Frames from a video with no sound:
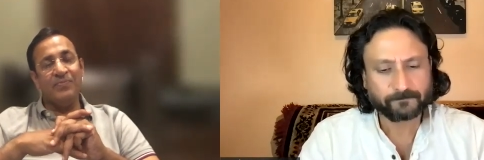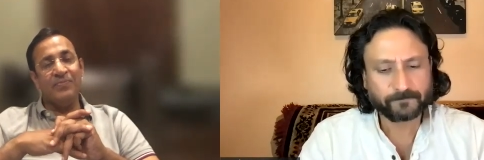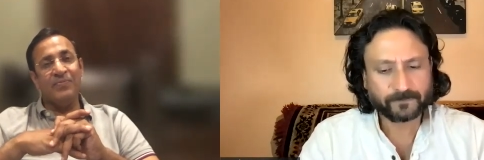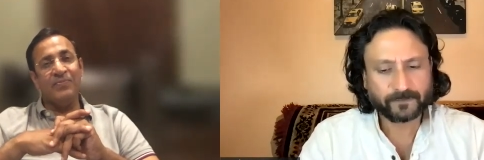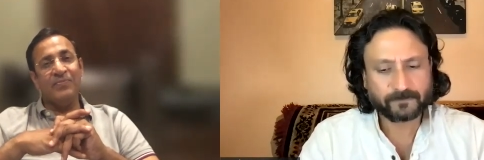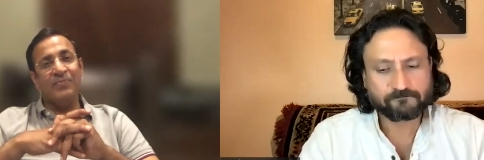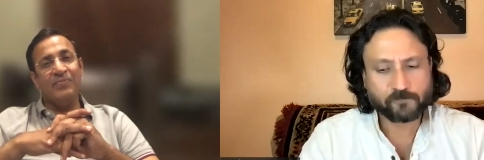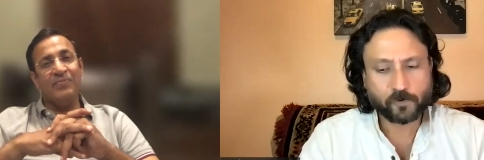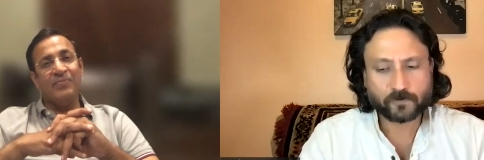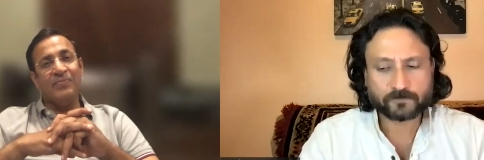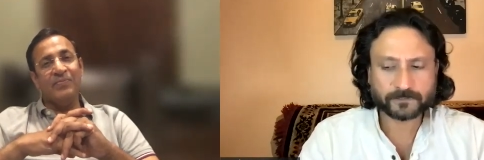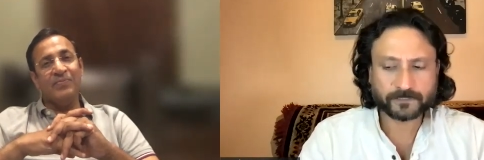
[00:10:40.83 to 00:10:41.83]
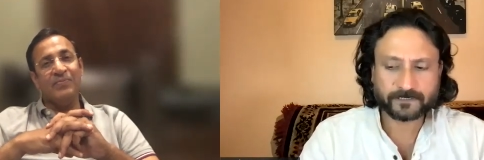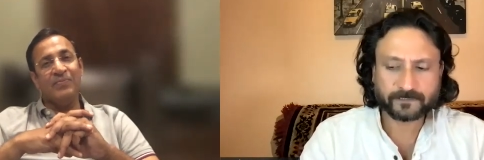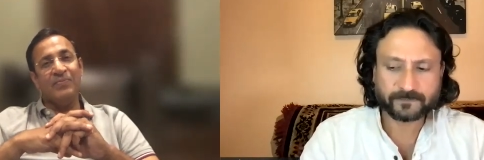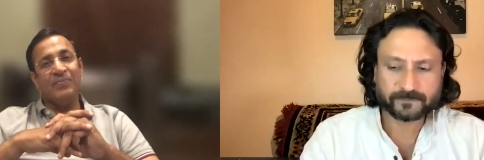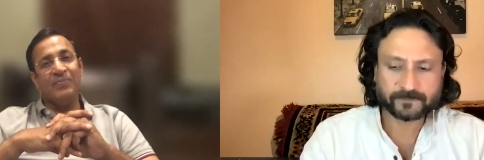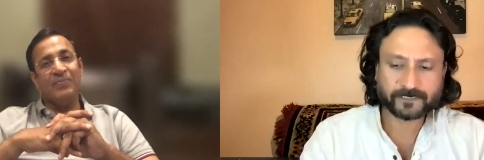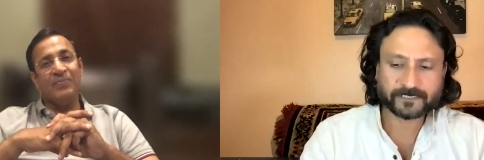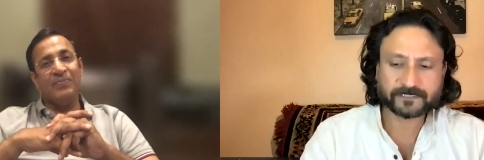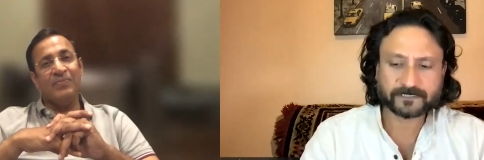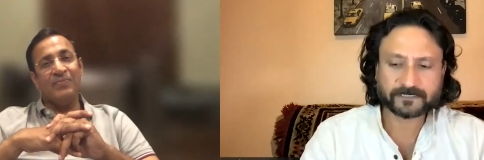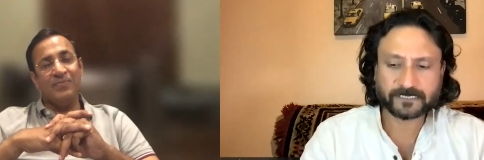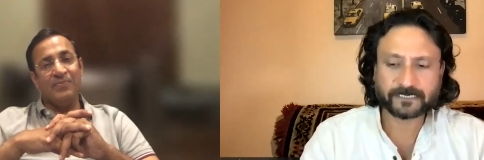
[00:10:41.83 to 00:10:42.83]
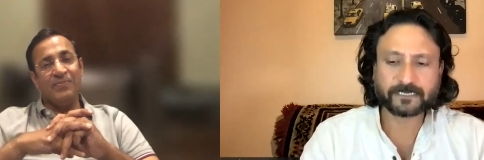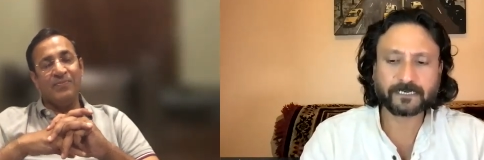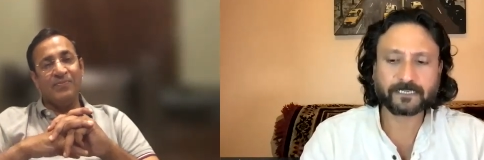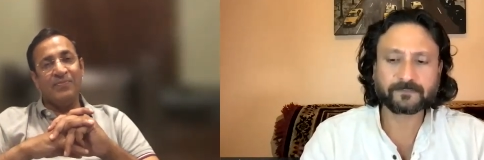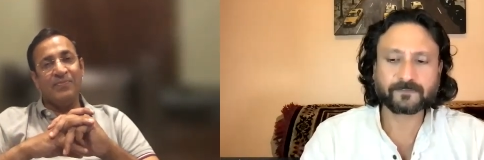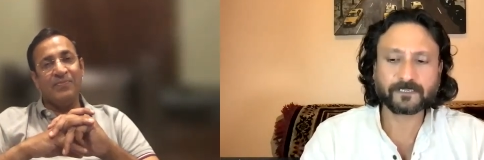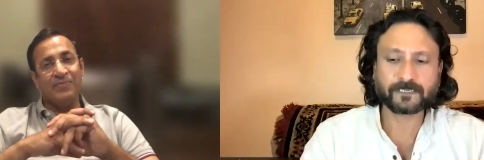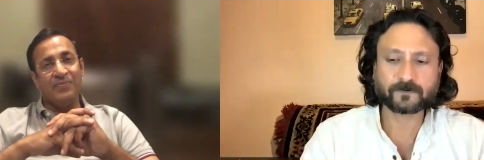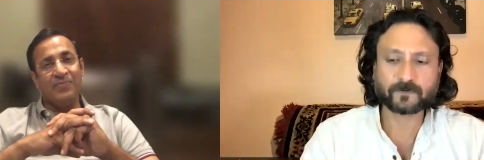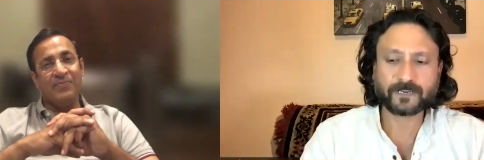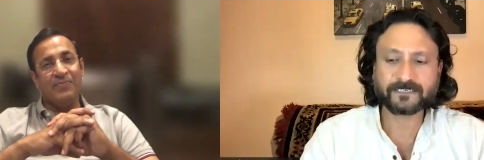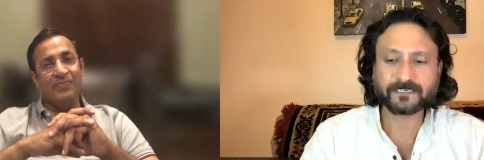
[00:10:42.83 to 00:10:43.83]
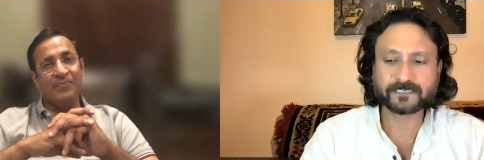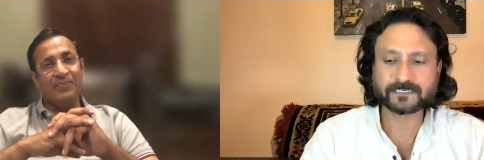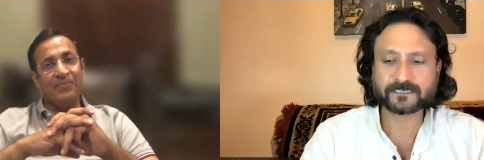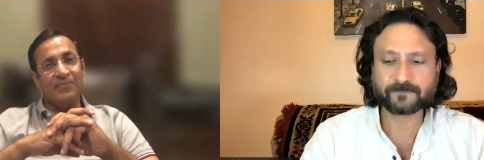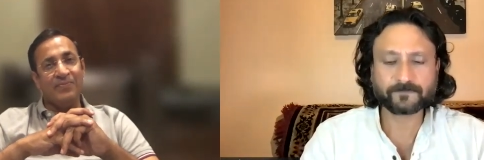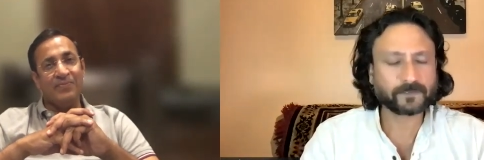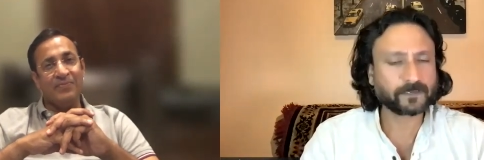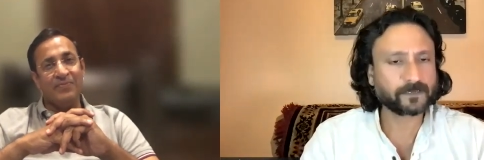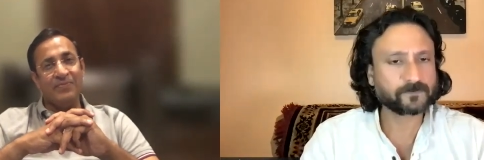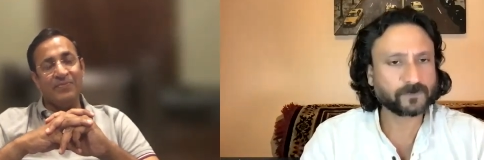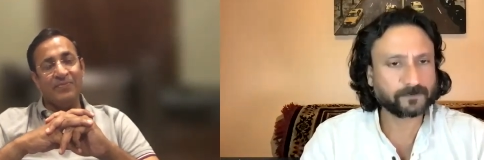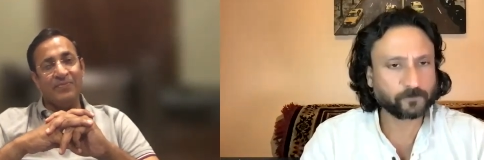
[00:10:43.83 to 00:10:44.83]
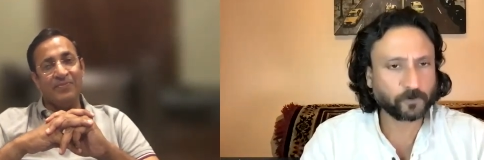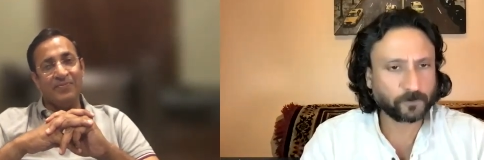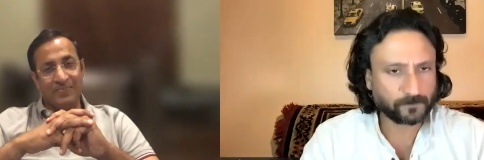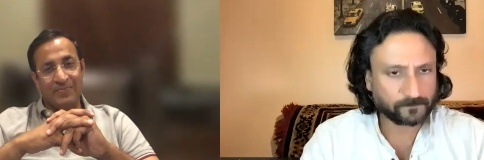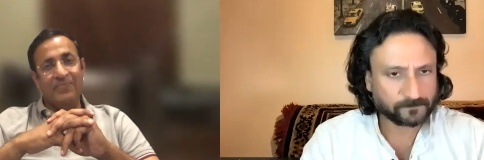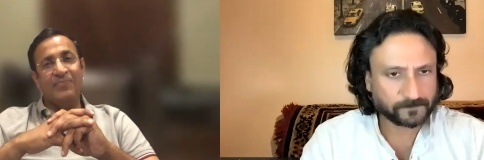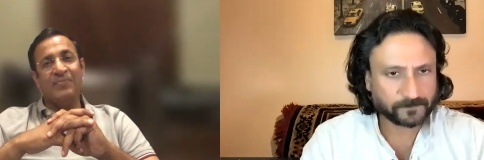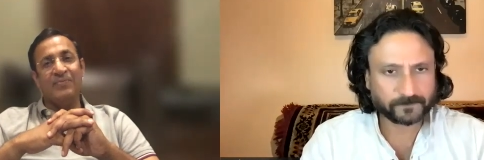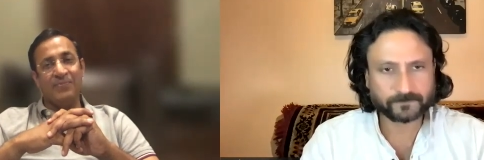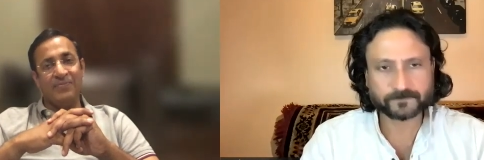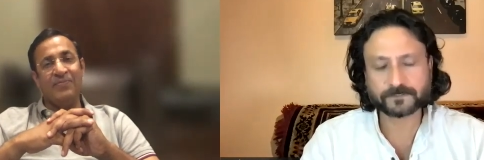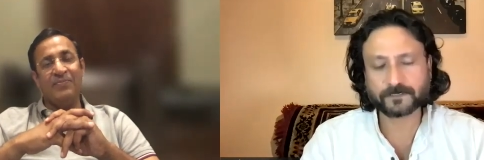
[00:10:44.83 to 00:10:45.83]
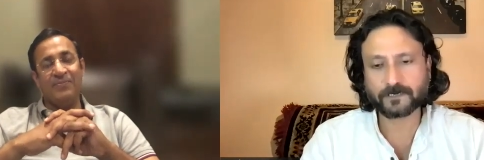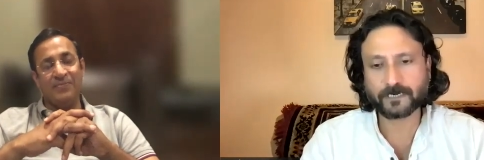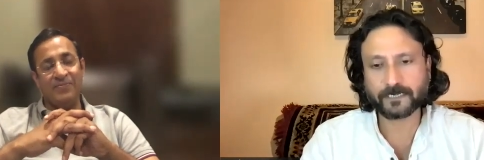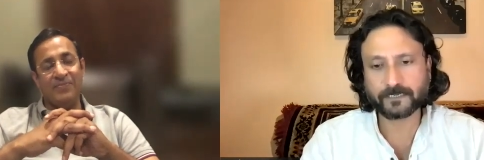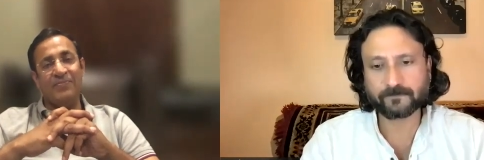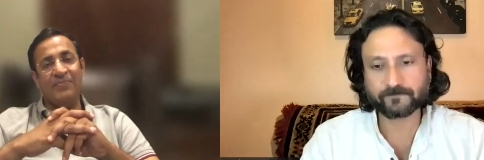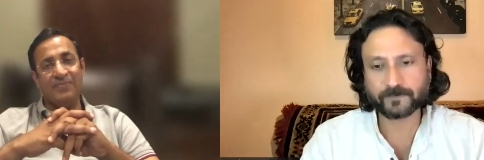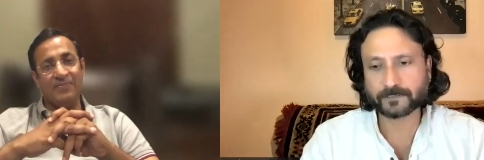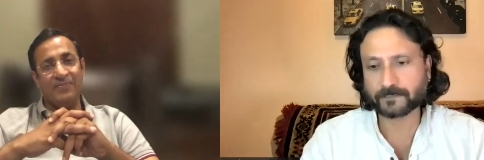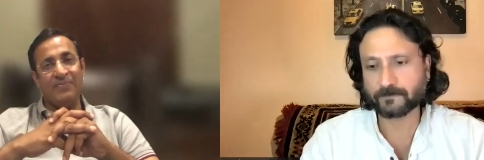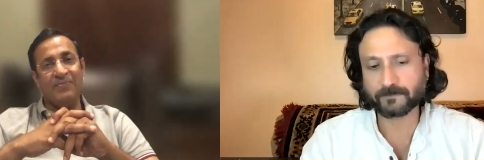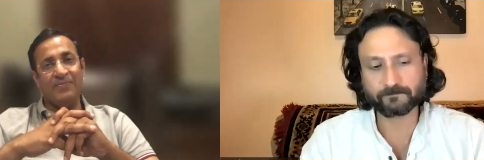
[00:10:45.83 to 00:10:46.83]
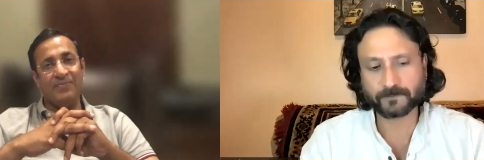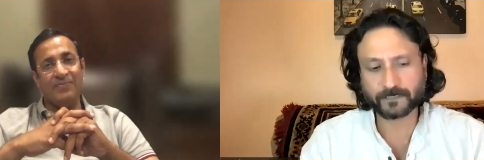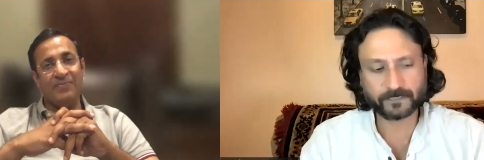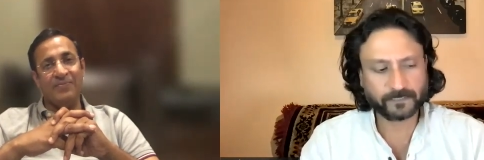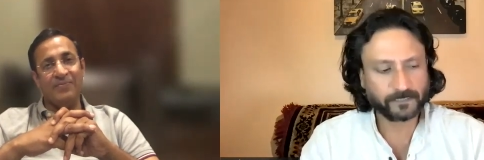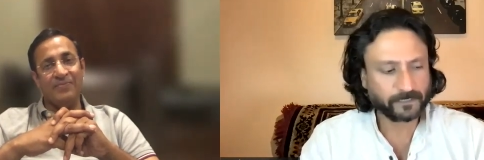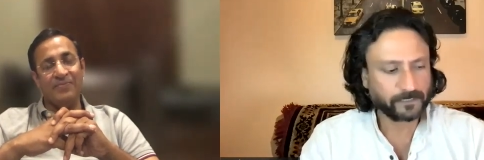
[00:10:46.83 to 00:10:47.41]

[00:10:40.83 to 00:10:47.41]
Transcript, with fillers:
Speaker 1: But then more than directing, I think writing is something I enjoy more. You know? So I, in fact, on my...